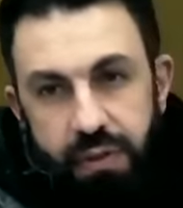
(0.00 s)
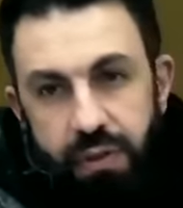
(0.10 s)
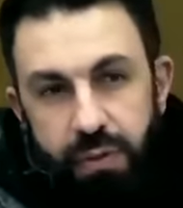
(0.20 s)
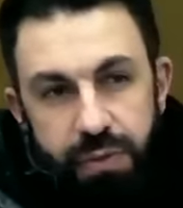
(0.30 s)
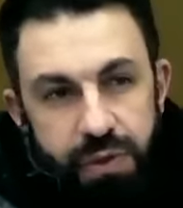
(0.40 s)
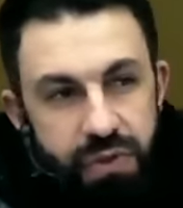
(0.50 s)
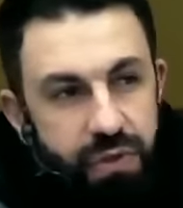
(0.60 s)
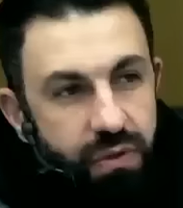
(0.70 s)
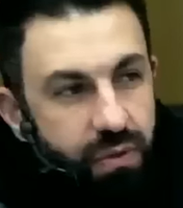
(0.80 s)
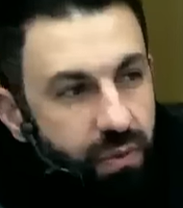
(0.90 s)
No
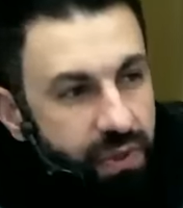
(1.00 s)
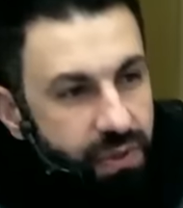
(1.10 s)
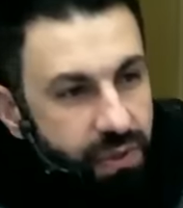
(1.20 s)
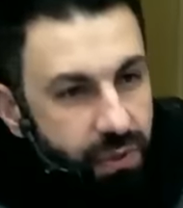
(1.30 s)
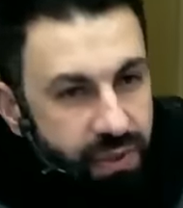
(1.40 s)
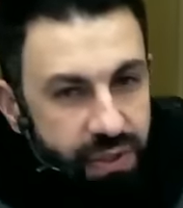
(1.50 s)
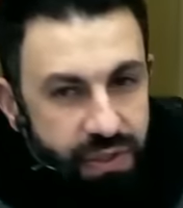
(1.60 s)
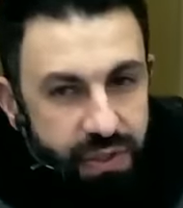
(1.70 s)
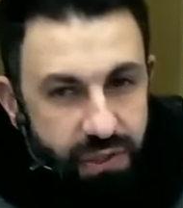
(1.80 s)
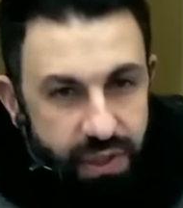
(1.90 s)
person who wants
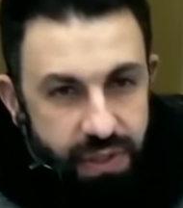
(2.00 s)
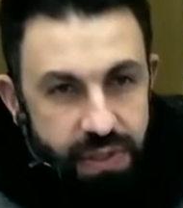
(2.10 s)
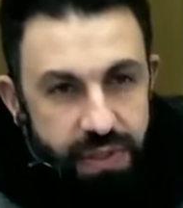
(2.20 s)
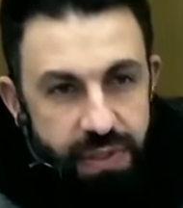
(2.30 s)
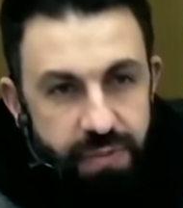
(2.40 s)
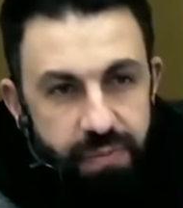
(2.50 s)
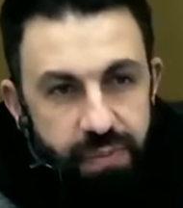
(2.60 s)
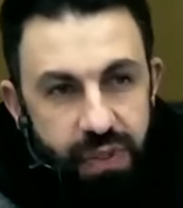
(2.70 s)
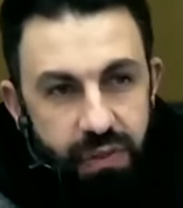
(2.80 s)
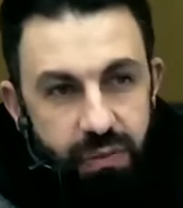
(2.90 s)
goodness and justice
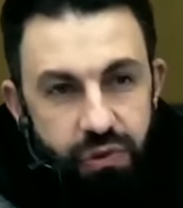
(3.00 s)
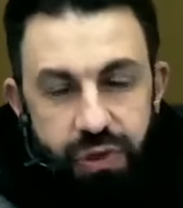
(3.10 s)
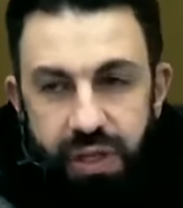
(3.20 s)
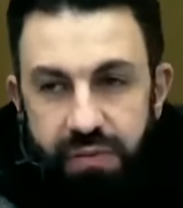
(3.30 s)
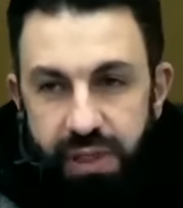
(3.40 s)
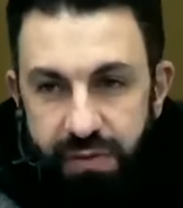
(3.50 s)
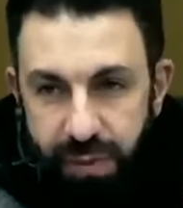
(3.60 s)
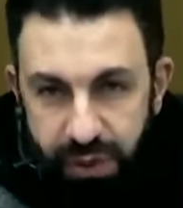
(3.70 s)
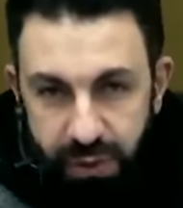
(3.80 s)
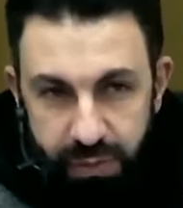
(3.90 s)
should ever give
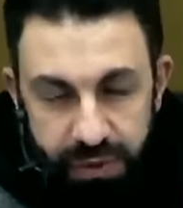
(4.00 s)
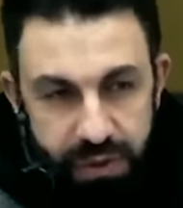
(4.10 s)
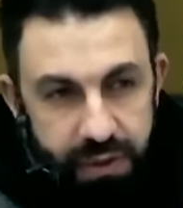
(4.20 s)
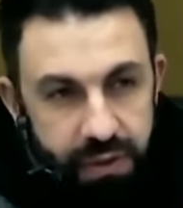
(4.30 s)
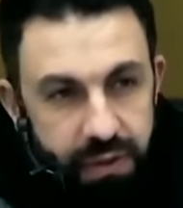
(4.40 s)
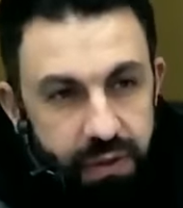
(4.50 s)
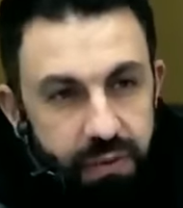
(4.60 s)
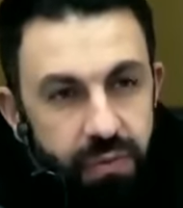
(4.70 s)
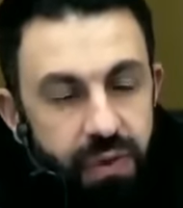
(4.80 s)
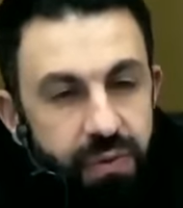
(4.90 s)
up hope,
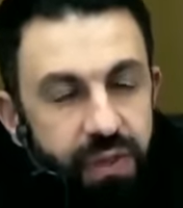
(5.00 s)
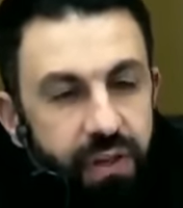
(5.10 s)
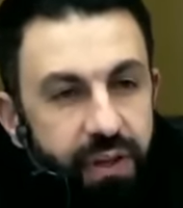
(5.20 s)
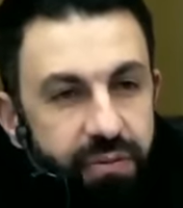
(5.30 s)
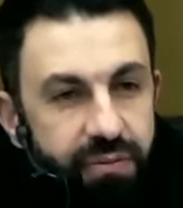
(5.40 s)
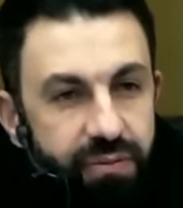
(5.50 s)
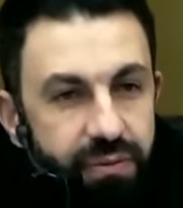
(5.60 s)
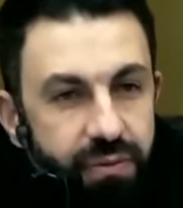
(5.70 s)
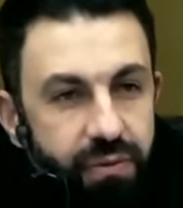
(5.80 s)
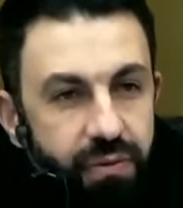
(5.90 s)
whether in life
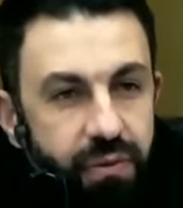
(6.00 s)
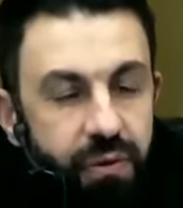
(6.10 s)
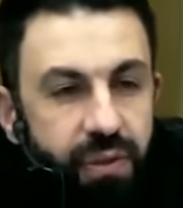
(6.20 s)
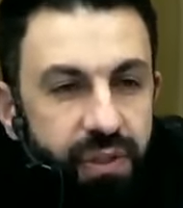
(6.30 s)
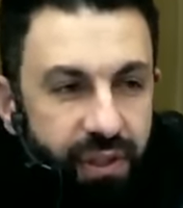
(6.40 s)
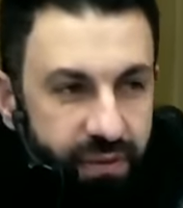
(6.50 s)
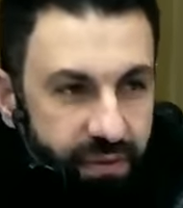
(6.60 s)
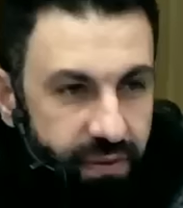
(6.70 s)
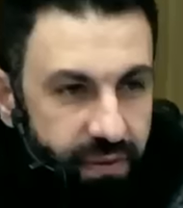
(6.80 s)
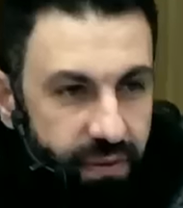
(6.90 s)
or in
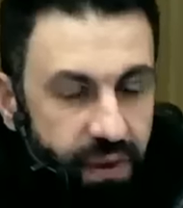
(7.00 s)
death.